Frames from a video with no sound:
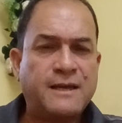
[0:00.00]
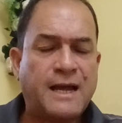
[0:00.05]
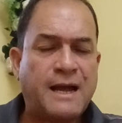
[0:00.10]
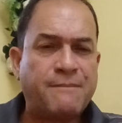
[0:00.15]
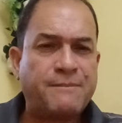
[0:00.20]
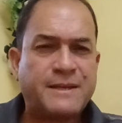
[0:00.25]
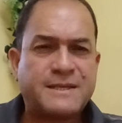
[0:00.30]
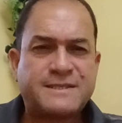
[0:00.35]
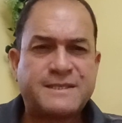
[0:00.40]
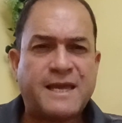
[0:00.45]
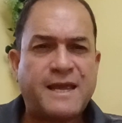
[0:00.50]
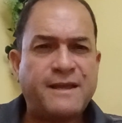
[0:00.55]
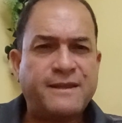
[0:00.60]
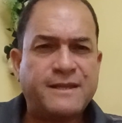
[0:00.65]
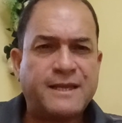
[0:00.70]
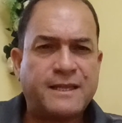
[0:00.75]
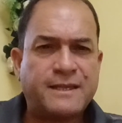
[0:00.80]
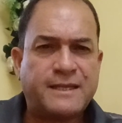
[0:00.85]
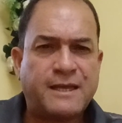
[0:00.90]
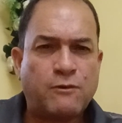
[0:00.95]
I'm not saying
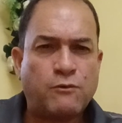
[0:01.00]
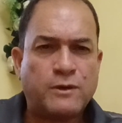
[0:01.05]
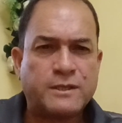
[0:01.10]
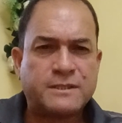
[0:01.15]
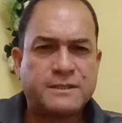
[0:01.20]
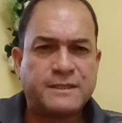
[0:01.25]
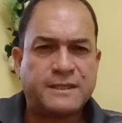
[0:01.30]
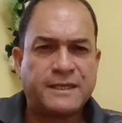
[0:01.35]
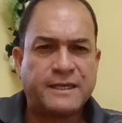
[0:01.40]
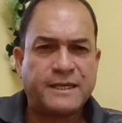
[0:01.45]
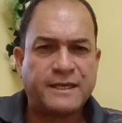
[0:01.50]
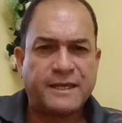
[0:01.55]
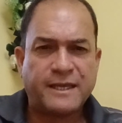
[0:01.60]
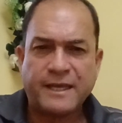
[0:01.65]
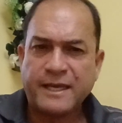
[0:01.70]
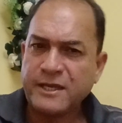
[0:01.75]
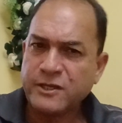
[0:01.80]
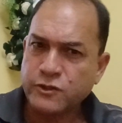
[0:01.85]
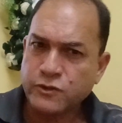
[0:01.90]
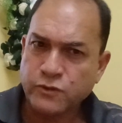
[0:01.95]
that was the
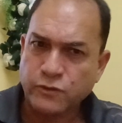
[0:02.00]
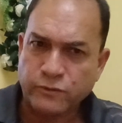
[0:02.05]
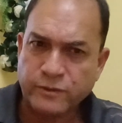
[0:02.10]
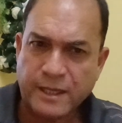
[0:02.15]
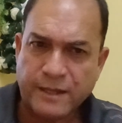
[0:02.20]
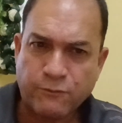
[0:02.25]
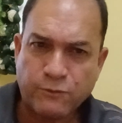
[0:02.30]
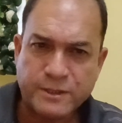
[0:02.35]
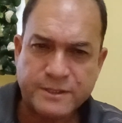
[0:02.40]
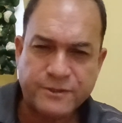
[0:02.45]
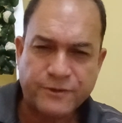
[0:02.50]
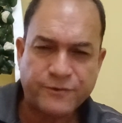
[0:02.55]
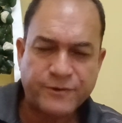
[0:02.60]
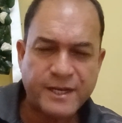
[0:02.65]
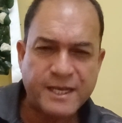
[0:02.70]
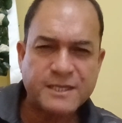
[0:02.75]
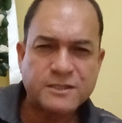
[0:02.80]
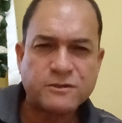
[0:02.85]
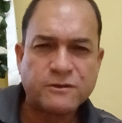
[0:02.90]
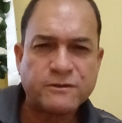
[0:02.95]
issue. That was the
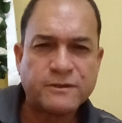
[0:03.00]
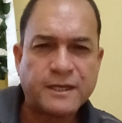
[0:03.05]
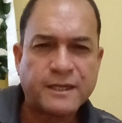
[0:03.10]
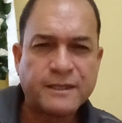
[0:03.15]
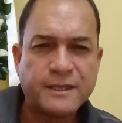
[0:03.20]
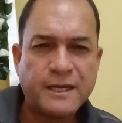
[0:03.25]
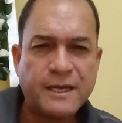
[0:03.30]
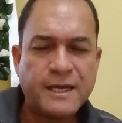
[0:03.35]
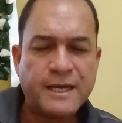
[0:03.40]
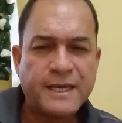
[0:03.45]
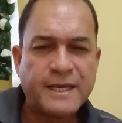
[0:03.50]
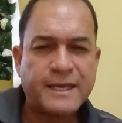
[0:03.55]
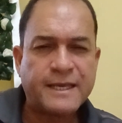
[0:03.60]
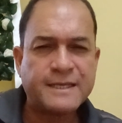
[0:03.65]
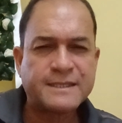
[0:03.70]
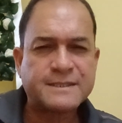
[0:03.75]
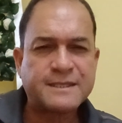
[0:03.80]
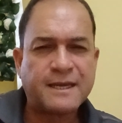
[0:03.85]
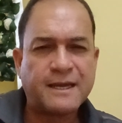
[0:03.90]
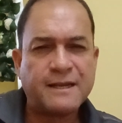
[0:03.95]
reason that
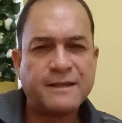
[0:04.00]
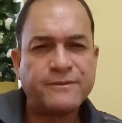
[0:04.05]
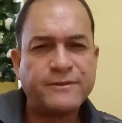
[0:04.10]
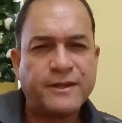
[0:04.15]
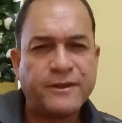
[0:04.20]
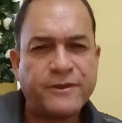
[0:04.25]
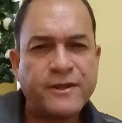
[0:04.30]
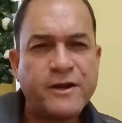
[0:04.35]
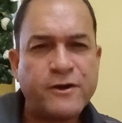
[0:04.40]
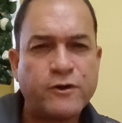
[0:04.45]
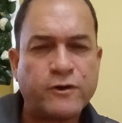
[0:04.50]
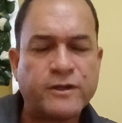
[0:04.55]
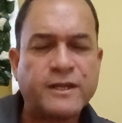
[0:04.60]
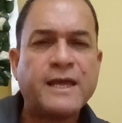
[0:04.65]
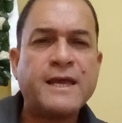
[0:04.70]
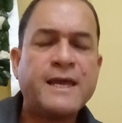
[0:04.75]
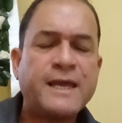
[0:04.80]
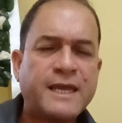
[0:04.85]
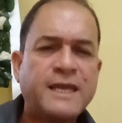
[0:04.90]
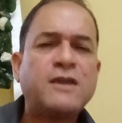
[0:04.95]
his health deteriorated.
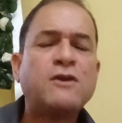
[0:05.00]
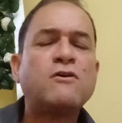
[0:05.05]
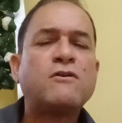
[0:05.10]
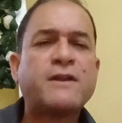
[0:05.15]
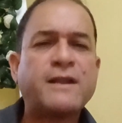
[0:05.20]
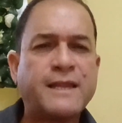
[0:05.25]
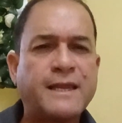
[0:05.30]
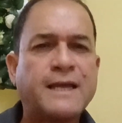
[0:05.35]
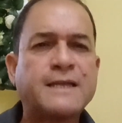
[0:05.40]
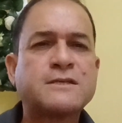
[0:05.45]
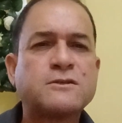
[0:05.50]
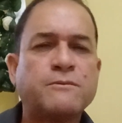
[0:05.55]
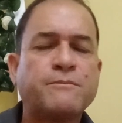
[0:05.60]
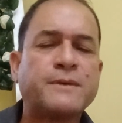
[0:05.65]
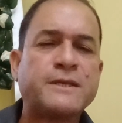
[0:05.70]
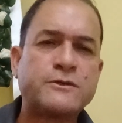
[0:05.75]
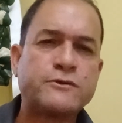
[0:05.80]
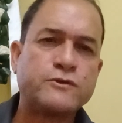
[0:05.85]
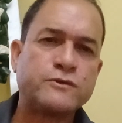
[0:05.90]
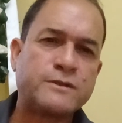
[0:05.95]
he already had some
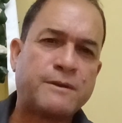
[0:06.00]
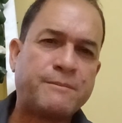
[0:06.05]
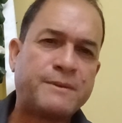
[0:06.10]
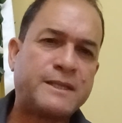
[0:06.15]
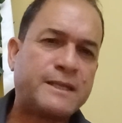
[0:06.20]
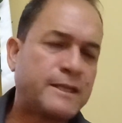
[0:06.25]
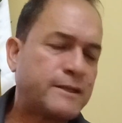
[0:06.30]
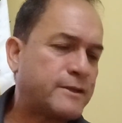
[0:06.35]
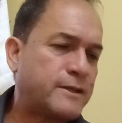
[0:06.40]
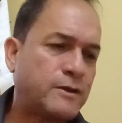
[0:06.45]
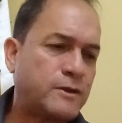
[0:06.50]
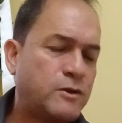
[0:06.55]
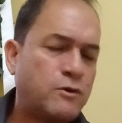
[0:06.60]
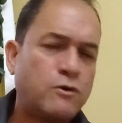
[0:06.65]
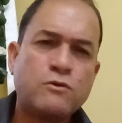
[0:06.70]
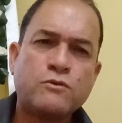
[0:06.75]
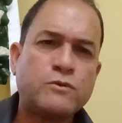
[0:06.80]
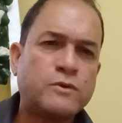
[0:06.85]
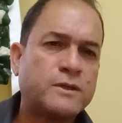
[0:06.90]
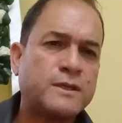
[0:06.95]
issues. I mean, he
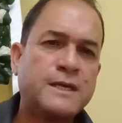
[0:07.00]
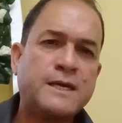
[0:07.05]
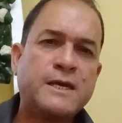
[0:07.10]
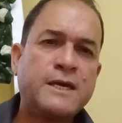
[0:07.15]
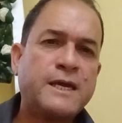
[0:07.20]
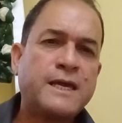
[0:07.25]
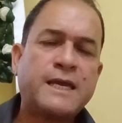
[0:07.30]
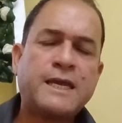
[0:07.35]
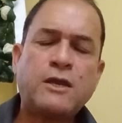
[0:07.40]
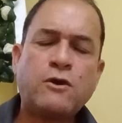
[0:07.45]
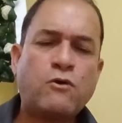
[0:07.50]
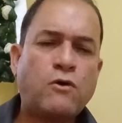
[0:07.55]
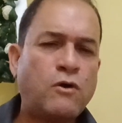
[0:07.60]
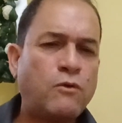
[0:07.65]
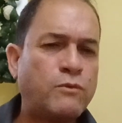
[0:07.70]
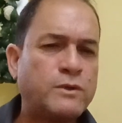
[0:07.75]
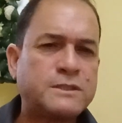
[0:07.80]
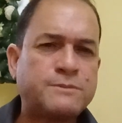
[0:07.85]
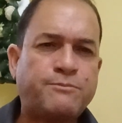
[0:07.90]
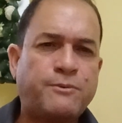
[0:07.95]

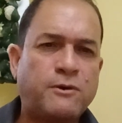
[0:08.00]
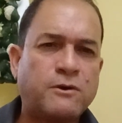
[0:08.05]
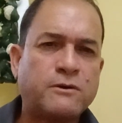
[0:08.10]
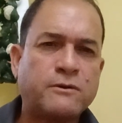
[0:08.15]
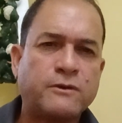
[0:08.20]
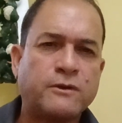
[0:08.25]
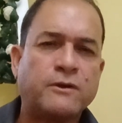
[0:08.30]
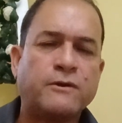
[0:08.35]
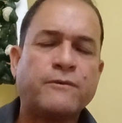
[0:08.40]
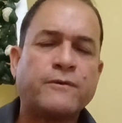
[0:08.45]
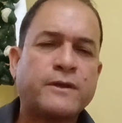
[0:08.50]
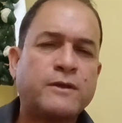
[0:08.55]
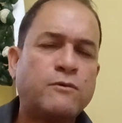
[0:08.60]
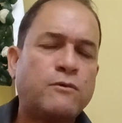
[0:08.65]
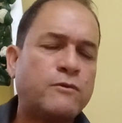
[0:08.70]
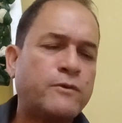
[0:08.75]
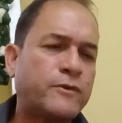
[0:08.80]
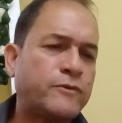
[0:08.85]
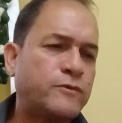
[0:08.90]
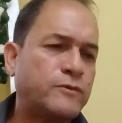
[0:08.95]
always spoke. He
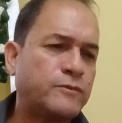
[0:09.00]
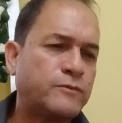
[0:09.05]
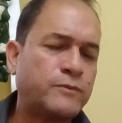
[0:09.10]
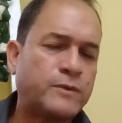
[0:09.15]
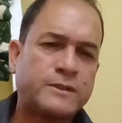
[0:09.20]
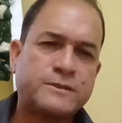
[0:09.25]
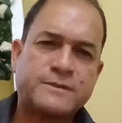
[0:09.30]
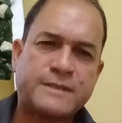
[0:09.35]
always was